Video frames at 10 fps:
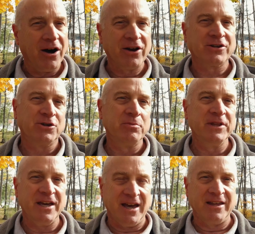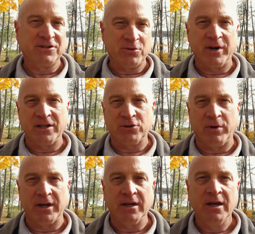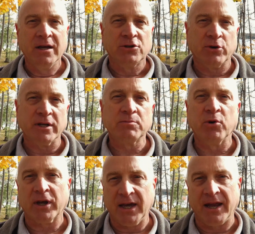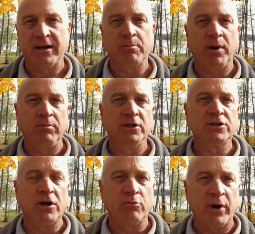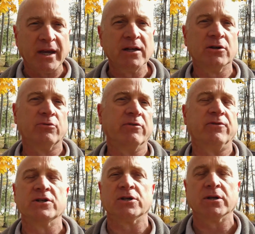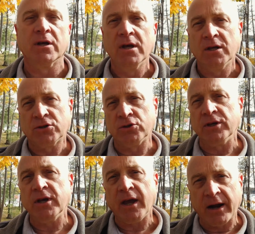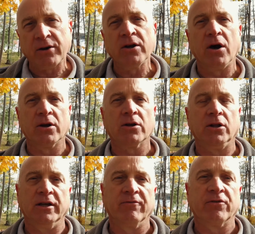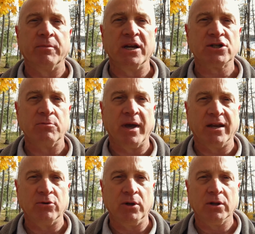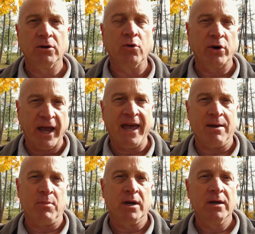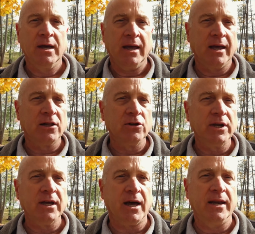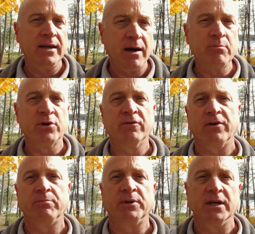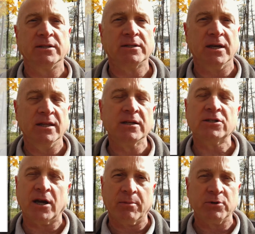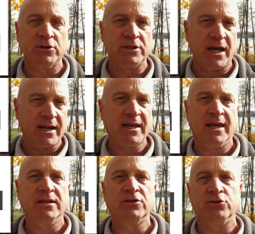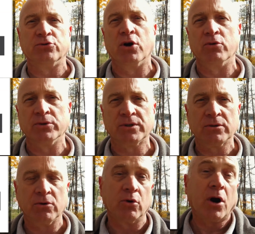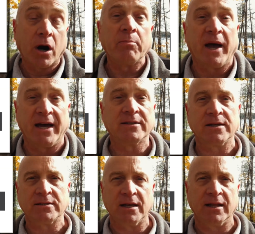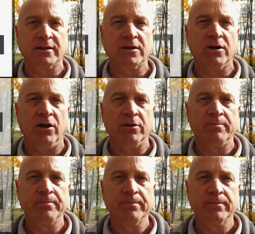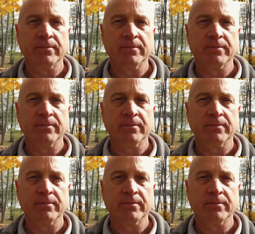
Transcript: On October the 8th, 2020, Transport Canada published a regular revision to the Aeronautical Information Manual, or AIM, including a number of updates in the chapter dedicated to drones, or RPAS as they like to call them.